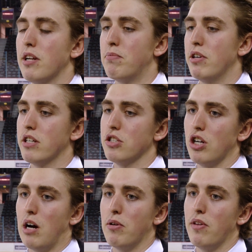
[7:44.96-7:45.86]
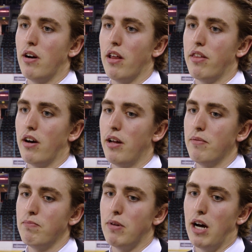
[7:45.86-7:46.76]
did a pretty good job out there. I thought
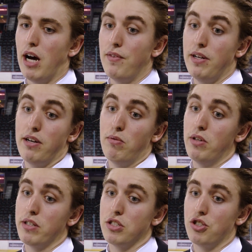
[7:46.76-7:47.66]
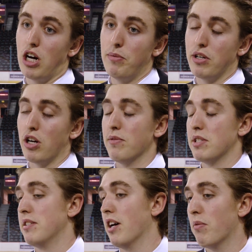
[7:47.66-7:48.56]
uh, they did a really good job. You can
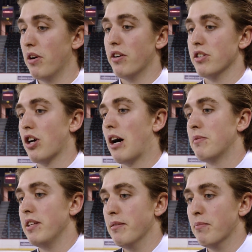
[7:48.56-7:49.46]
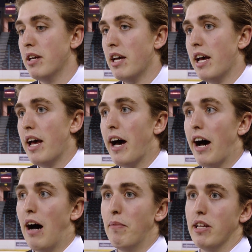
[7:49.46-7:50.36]
obviously tell why they're a top team
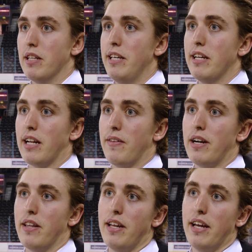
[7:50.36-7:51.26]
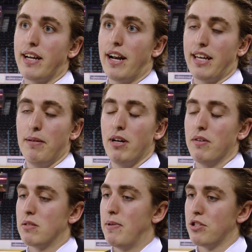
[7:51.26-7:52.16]
um, in the league, and at the end of the day, it kind of came down
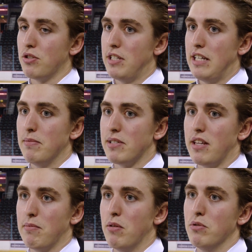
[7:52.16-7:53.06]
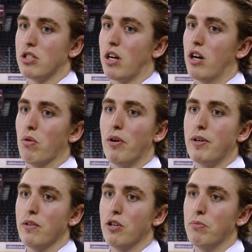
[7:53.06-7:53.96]
to special teams. I think maybe we just got
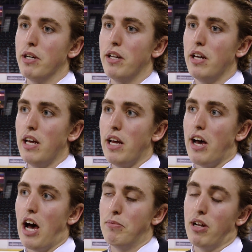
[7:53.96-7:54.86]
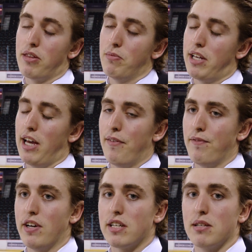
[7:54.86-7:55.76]
outworked a little bit, uh, but nothing we can't
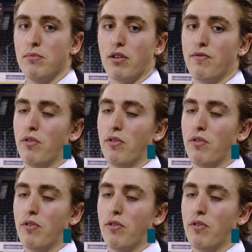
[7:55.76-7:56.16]
fix. I'm looking